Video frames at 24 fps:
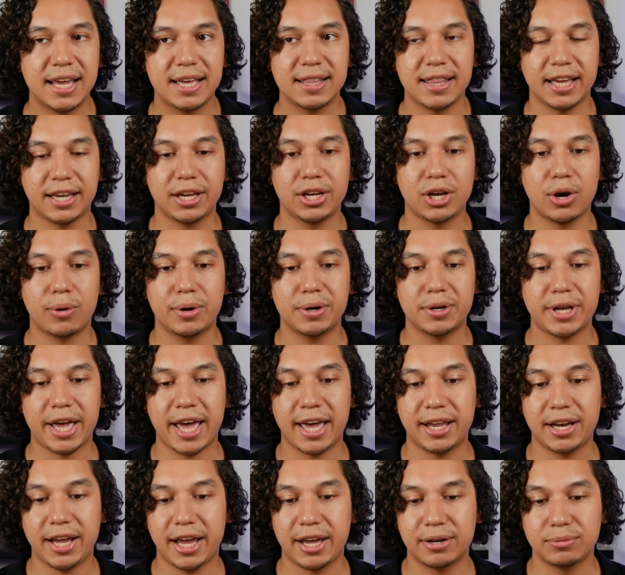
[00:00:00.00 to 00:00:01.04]
they can go
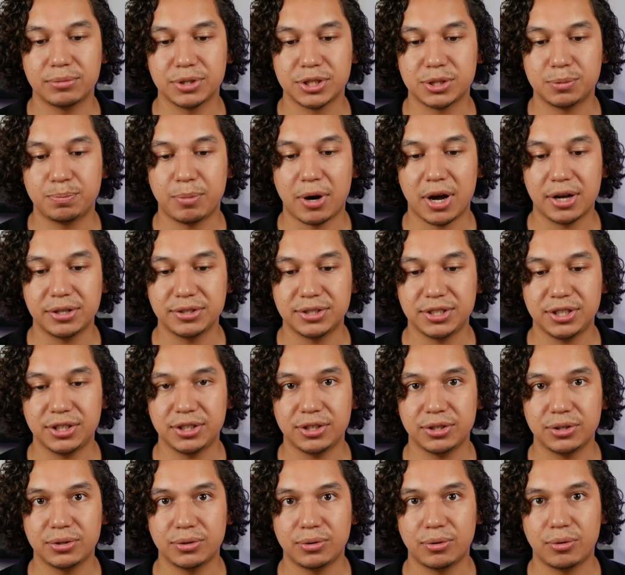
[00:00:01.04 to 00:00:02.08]
ahead and respond to
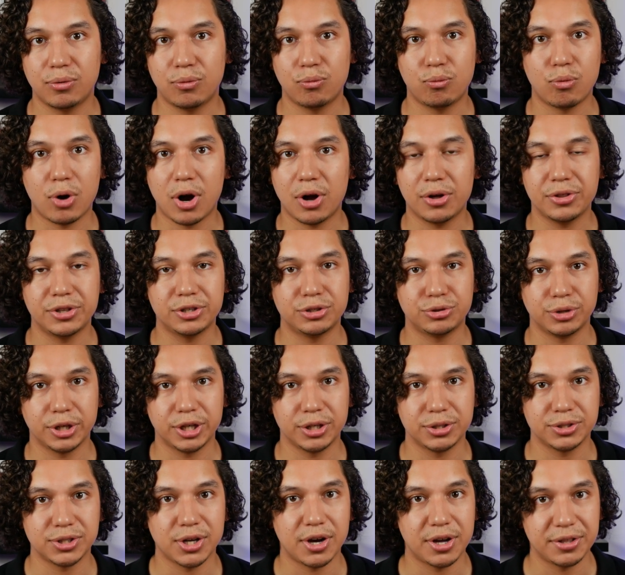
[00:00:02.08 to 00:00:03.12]
you while the
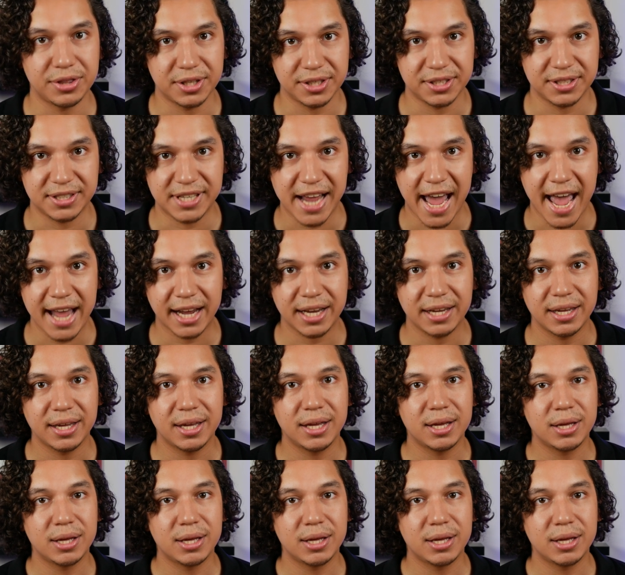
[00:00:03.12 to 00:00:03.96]
trigger's on the stack.